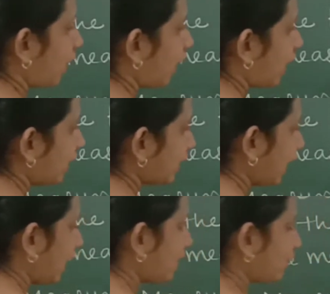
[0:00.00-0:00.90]
arc
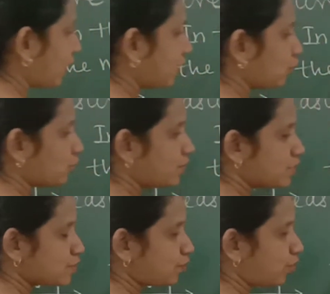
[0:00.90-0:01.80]
AYQ
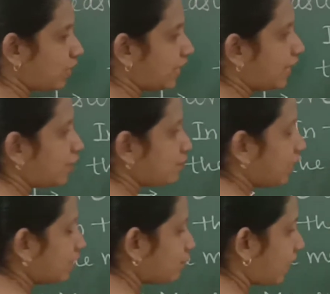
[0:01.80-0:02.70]
means small m
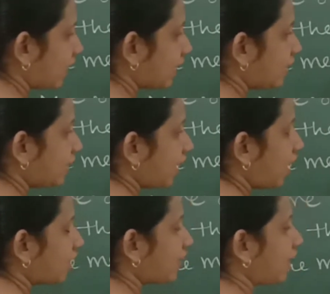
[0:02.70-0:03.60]
in bracket
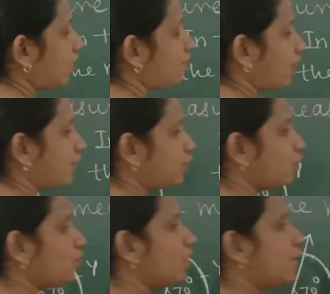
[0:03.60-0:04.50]
arc
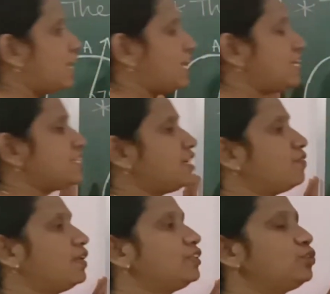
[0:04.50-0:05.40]
AYQ is
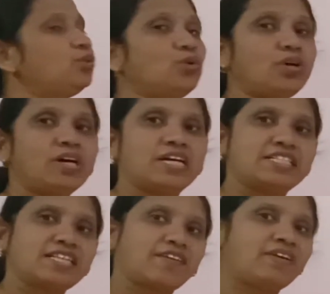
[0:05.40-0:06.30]
equals to
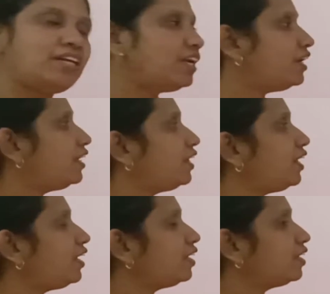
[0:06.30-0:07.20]
70
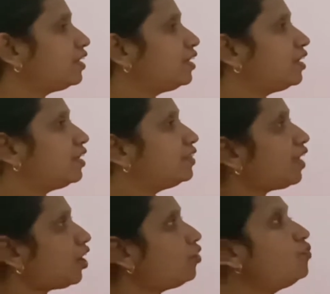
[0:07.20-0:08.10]
degree.
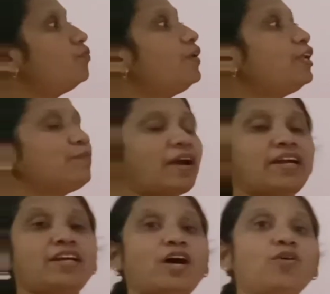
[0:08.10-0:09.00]
Now, we'll
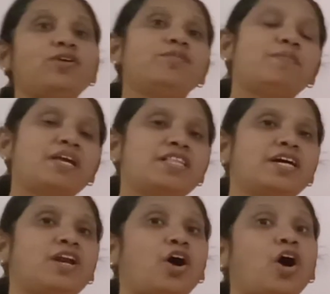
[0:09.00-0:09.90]
find out
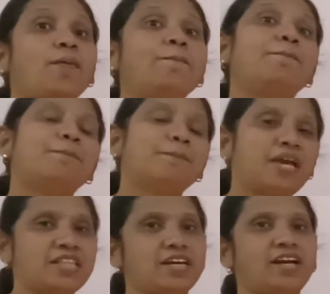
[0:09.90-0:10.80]
measure of
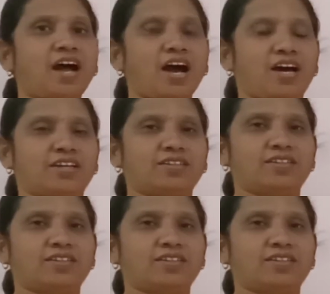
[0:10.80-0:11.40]
major arc.